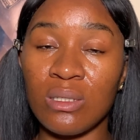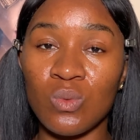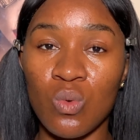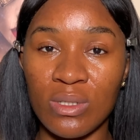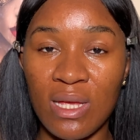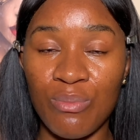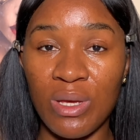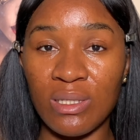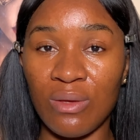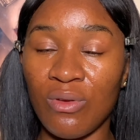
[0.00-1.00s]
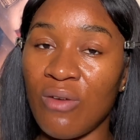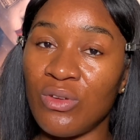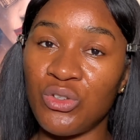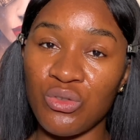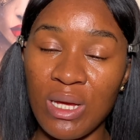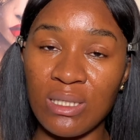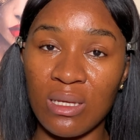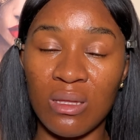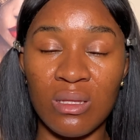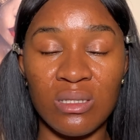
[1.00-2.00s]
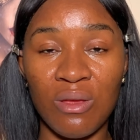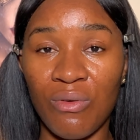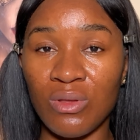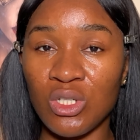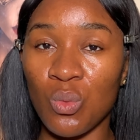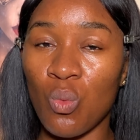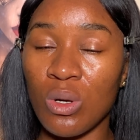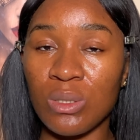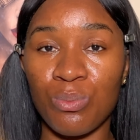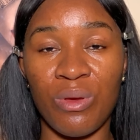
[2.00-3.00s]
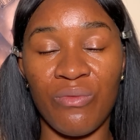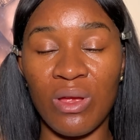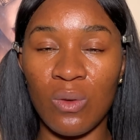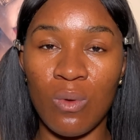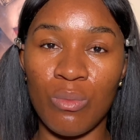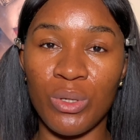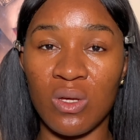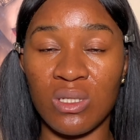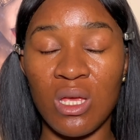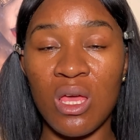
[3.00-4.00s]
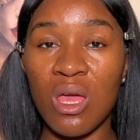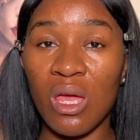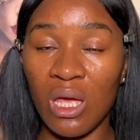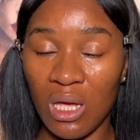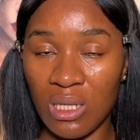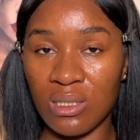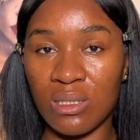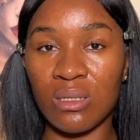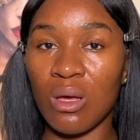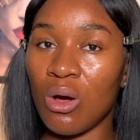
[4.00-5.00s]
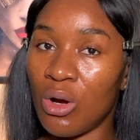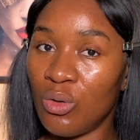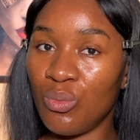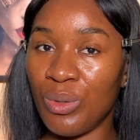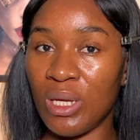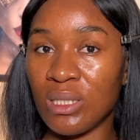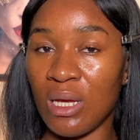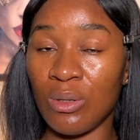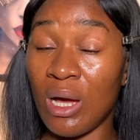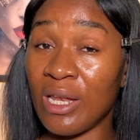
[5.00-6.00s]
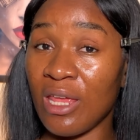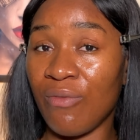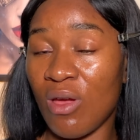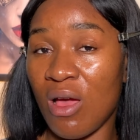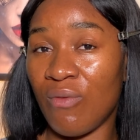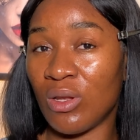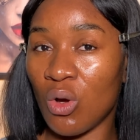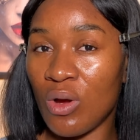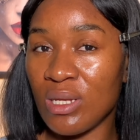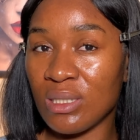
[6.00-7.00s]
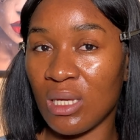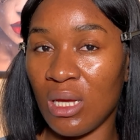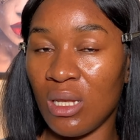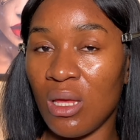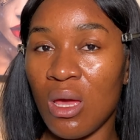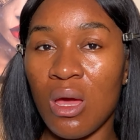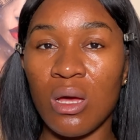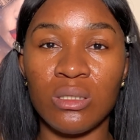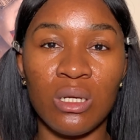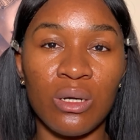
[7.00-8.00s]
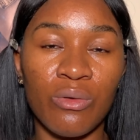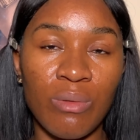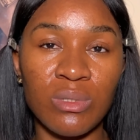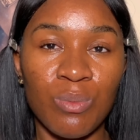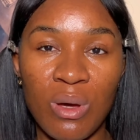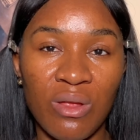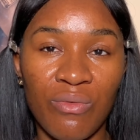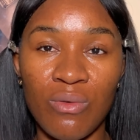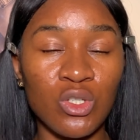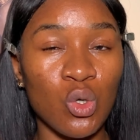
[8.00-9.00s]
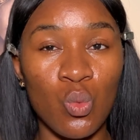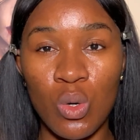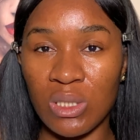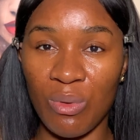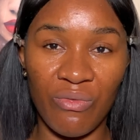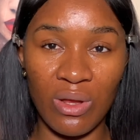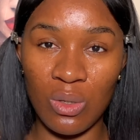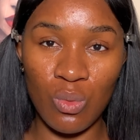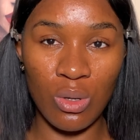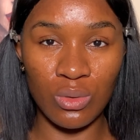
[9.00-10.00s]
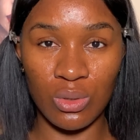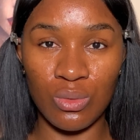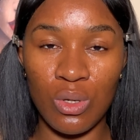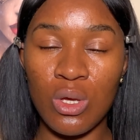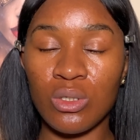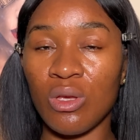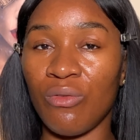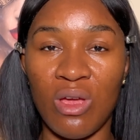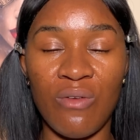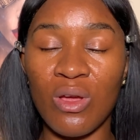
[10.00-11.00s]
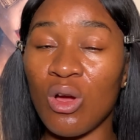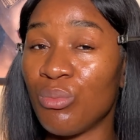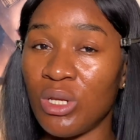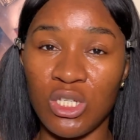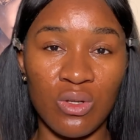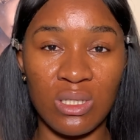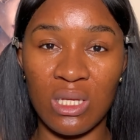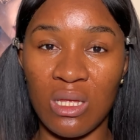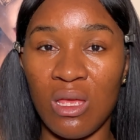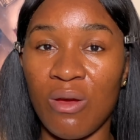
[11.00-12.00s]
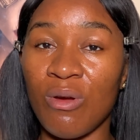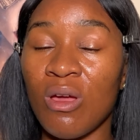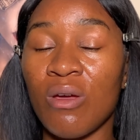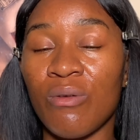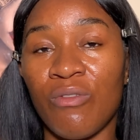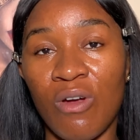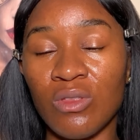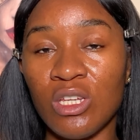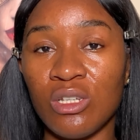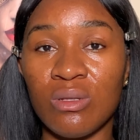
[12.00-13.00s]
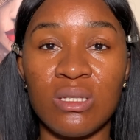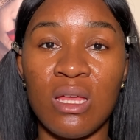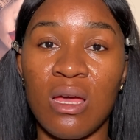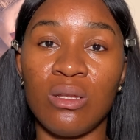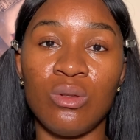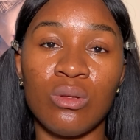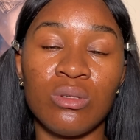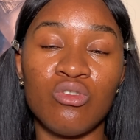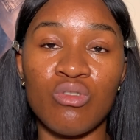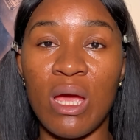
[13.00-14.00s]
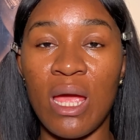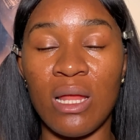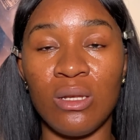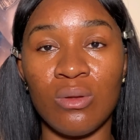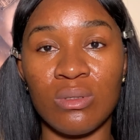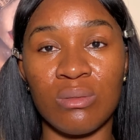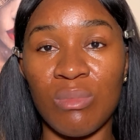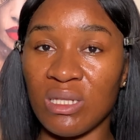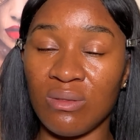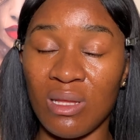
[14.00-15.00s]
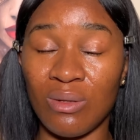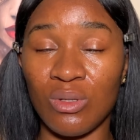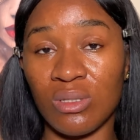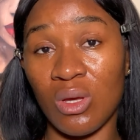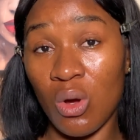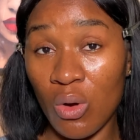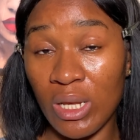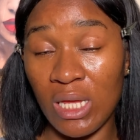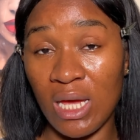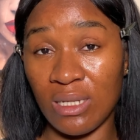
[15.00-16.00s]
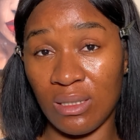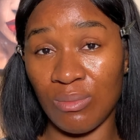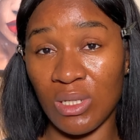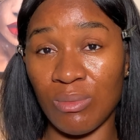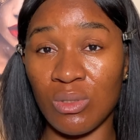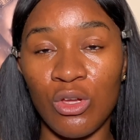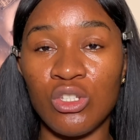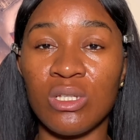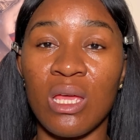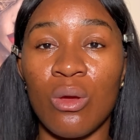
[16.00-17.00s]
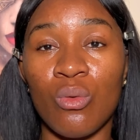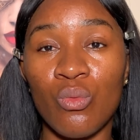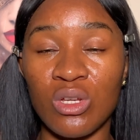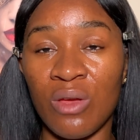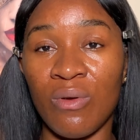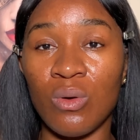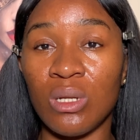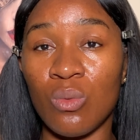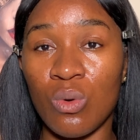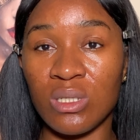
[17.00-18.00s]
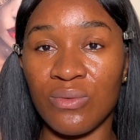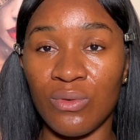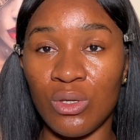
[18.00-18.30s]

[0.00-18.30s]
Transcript: is water-based. If you have a dry skin, the stick foundation works perfectly well because it's oil-based. Uh, and if you have an oily skin, the cream to powder foundation works perfectly well too. So if you have a combination skin, there are foundations that are not dry and not matte and not oily at the same time. So you just get whichever one that works for